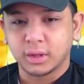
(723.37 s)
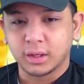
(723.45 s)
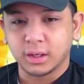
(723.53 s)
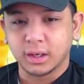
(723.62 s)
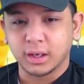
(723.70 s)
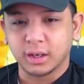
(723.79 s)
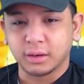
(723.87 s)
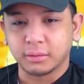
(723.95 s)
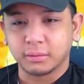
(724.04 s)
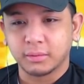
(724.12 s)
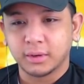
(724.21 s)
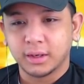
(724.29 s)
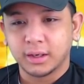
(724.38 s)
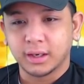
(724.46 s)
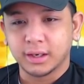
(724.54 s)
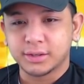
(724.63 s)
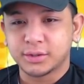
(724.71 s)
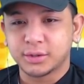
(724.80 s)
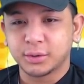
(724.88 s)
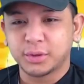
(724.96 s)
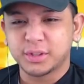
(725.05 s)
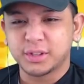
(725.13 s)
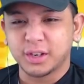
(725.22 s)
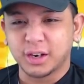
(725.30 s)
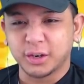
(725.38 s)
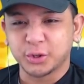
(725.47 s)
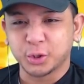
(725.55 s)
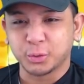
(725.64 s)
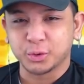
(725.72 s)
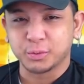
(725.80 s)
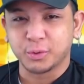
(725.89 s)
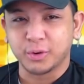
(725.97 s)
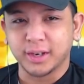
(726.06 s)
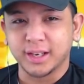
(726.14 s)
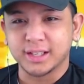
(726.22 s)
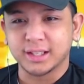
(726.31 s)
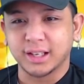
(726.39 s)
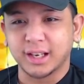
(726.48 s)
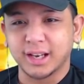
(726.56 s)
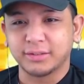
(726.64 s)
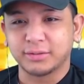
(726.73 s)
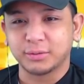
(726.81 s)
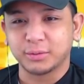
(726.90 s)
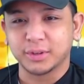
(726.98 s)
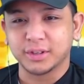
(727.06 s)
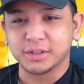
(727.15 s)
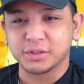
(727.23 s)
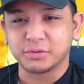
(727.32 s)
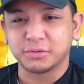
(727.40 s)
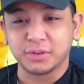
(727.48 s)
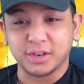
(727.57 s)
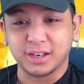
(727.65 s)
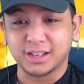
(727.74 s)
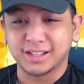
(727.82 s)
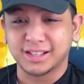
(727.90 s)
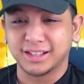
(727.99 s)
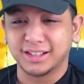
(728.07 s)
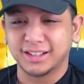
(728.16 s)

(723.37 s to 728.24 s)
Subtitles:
Damn. As soon as Naruto was born, his life was fucked.